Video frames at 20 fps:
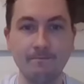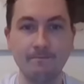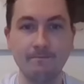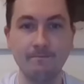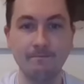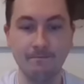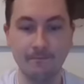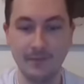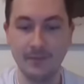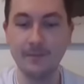
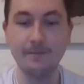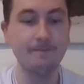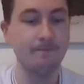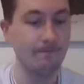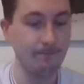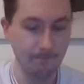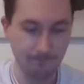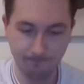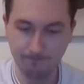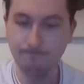
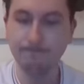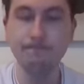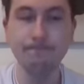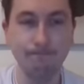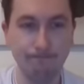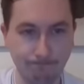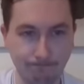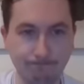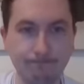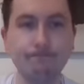
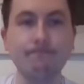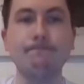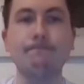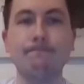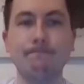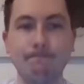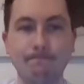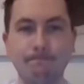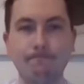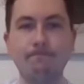
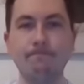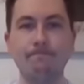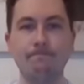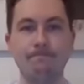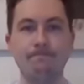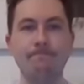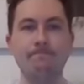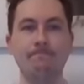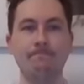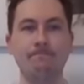
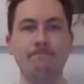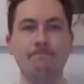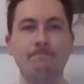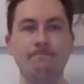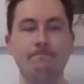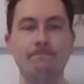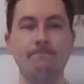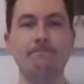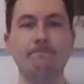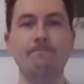
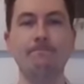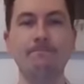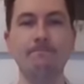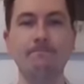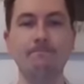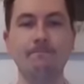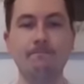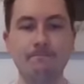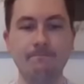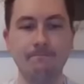
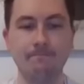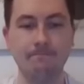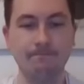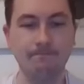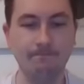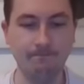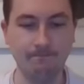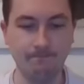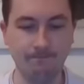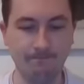
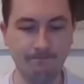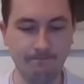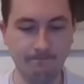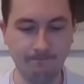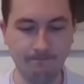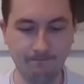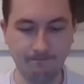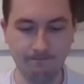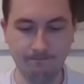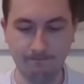
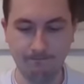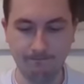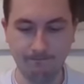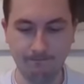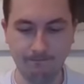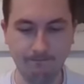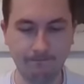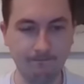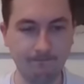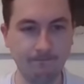
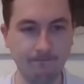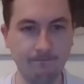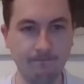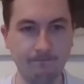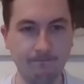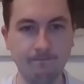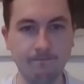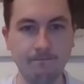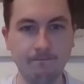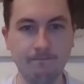
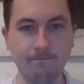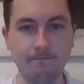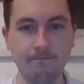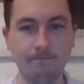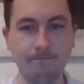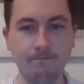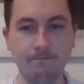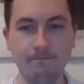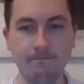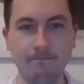
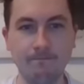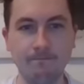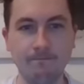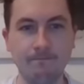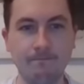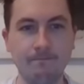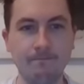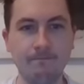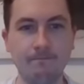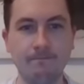
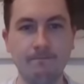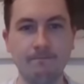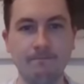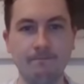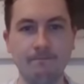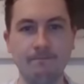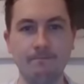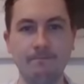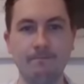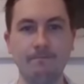
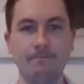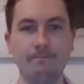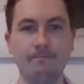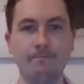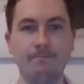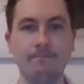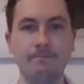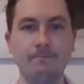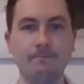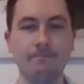
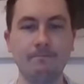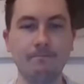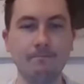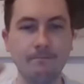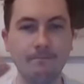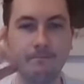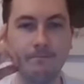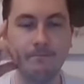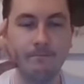This person isn't speaking.